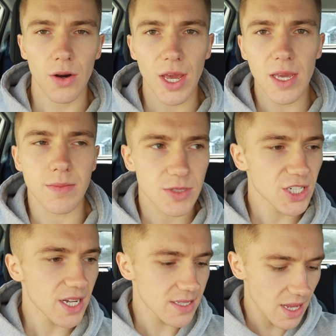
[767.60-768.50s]
Okay,
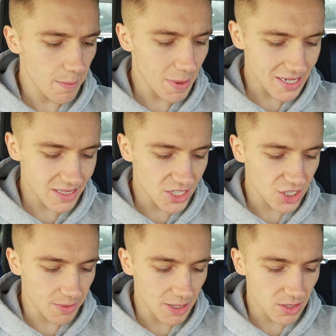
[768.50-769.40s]
chest and back
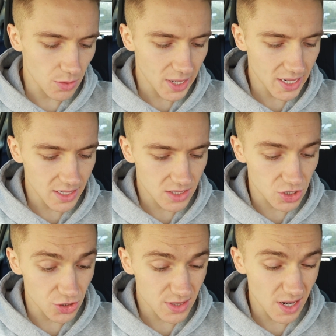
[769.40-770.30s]
session about to go in. It is
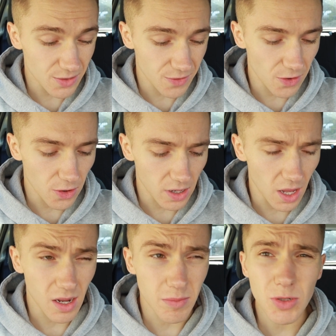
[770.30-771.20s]
just after four
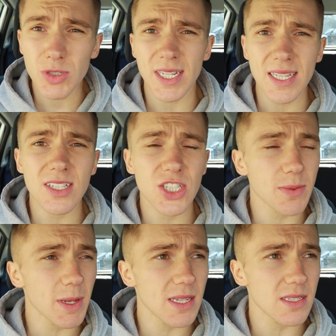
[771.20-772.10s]
o'clock. I'm usually in the
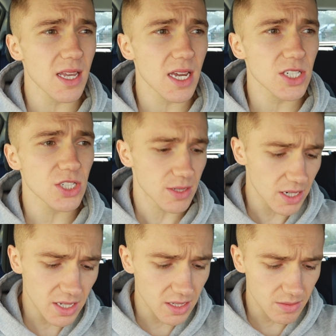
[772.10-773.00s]
gym at this stage.
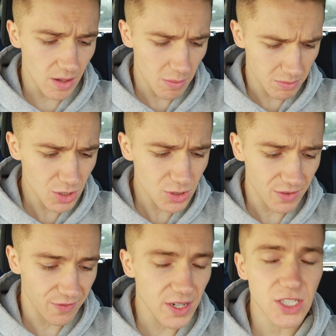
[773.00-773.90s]
Nearly, I'm
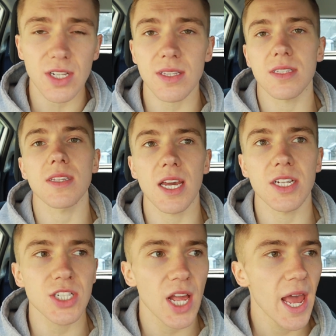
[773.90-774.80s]
usually finished at this
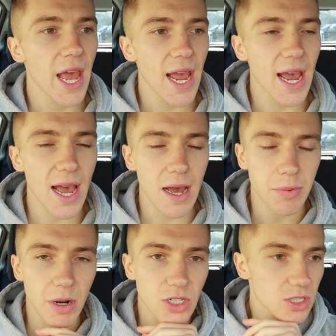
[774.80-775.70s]
stage. Uh,
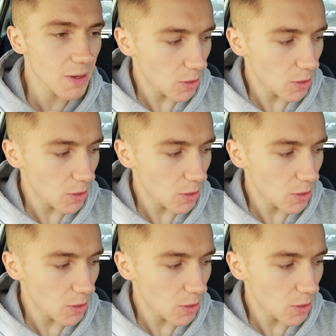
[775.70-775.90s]
but I just